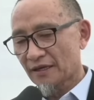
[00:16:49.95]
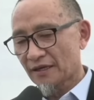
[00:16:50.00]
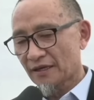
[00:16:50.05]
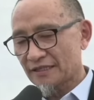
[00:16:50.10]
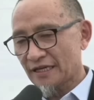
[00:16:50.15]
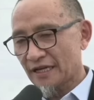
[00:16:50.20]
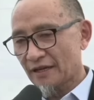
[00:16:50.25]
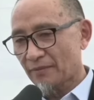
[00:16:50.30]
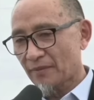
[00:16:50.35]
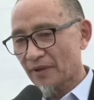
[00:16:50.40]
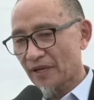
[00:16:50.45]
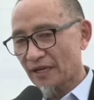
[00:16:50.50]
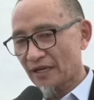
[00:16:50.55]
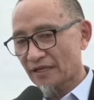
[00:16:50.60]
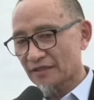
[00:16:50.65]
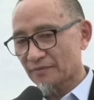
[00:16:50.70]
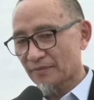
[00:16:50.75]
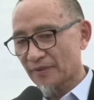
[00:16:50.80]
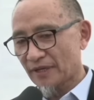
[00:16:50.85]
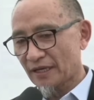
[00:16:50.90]

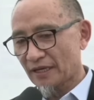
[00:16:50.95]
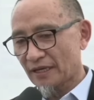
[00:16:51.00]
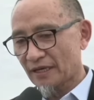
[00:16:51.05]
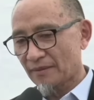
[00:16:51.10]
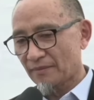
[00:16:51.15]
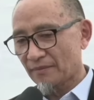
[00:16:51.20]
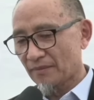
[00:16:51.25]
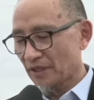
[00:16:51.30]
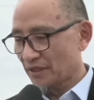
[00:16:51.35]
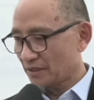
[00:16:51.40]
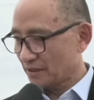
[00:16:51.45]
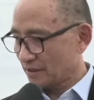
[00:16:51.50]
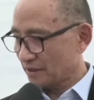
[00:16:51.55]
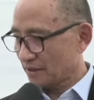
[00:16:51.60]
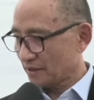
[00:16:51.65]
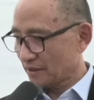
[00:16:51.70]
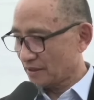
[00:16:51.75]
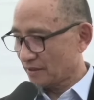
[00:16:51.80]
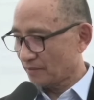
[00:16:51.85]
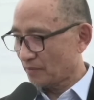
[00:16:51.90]
statement has been
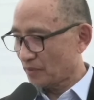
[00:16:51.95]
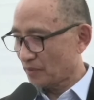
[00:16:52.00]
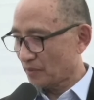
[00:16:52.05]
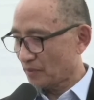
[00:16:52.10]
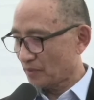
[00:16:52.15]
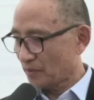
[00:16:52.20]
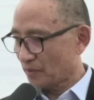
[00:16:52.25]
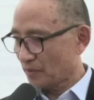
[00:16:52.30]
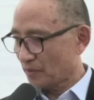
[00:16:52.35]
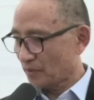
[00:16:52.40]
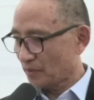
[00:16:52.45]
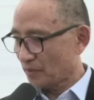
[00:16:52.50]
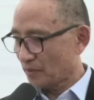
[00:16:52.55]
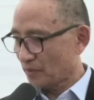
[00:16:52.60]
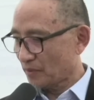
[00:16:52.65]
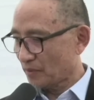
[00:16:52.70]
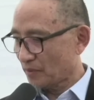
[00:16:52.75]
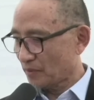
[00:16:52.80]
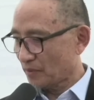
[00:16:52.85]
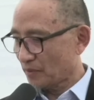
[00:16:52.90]
misread
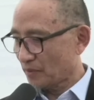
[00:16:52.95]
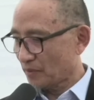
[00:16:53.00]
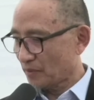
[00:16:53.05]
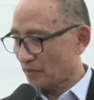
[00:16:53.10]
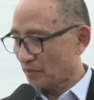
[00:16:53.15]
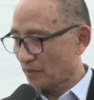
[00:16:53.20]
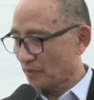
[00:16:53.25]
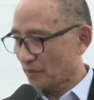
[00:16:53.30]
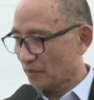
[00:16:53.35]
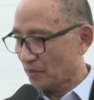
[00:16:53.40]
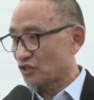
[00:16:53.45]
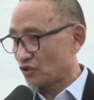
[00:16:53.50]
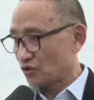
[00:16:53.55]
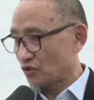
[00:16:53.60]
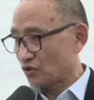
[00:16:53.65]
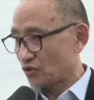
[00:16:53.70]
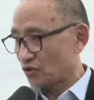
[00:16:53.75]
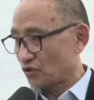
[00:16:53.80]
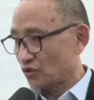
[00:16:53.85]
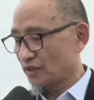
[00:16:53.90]
or
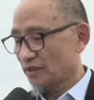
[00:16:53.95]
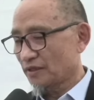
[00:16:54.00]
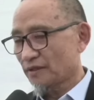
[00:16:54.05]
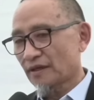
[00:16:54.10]
misunderstood,